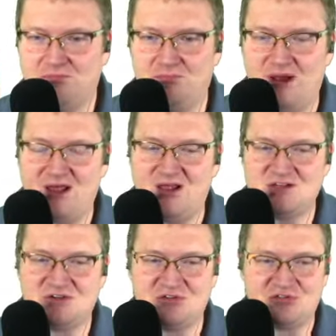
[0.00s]

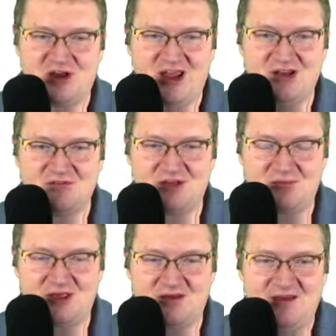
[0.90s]
biological strain of
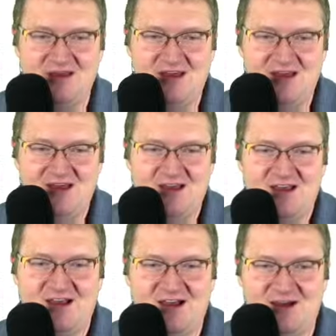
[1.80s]
something,
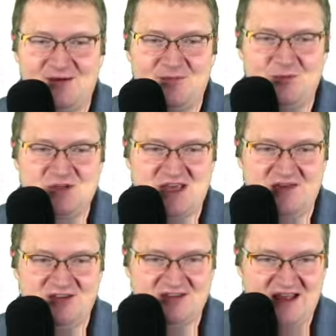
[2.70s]
which
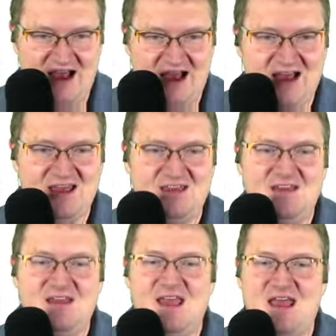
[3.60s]
gave us the I,
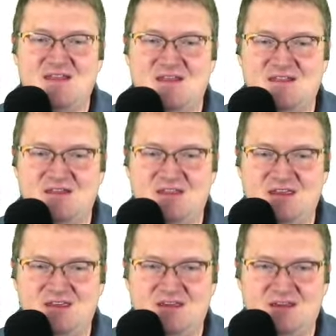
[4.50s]
and then
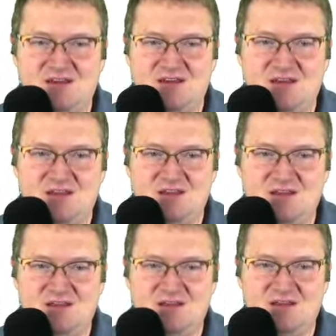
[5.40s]
the
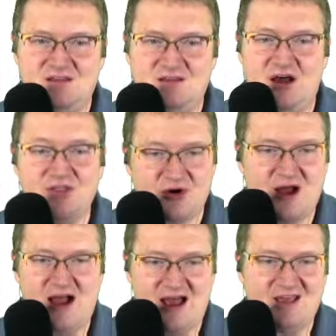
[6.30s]
other
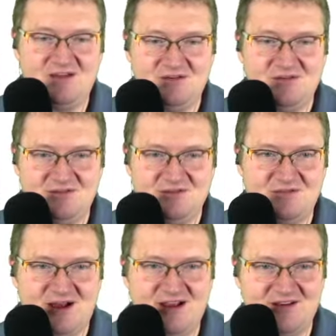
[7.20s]
I,
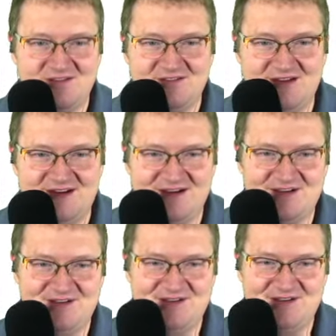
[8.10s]
right,
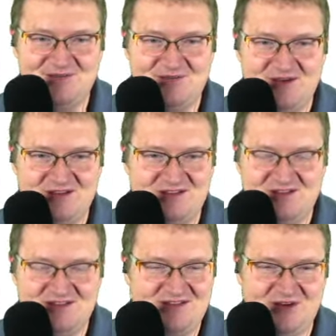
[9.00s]
is
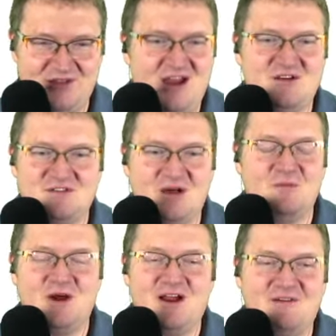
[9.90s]
still there
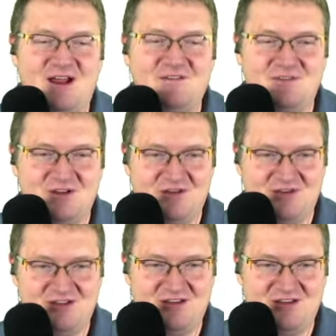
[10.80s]
somewhere, right? If it